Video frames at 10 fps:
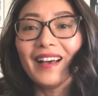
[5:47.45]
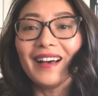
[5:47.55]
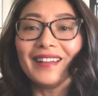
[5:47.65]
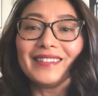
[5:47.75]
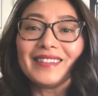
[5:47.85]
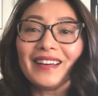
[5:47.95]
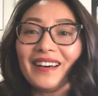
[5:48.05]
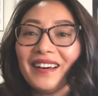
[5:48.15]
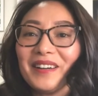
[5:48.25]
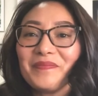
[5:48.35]
And
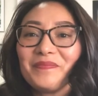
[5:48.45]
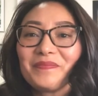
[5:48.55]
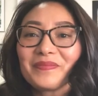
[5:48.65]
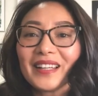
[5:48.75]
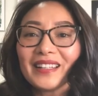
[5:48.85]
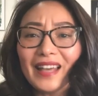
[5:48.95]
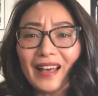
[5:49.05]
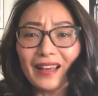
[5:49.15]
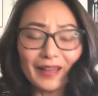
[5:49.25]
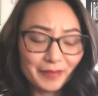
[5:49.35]
um,
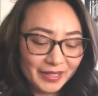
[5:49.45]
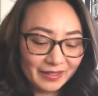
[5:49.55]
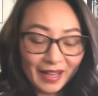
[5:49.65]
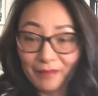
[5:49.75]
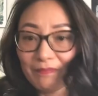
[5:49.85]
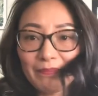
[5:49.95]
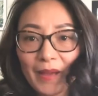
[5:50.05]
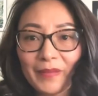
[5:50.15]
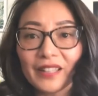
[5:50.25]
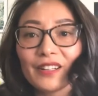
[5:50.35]
yeah, I mean, I
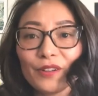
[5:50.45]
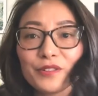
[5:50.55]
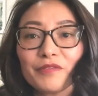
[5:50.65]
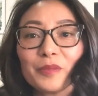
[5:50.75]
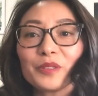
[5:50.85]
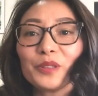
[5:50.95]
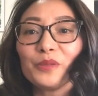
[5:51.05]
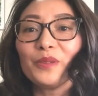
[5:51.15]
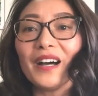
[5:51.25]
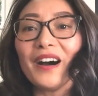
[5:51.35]
buy my clothes from
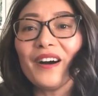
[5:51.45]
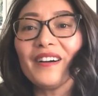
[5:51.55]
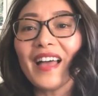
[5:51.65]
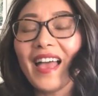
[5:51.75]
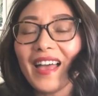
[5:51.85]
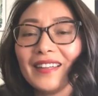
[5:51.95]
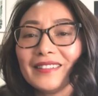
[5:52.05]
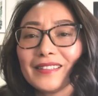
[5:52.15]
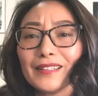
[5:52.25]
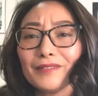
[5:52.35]
Goodwill
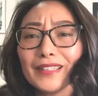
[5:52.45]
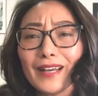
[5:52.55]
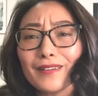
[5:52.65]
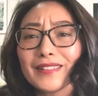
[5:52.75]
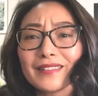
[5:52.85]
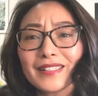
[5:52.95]
and uh, what else?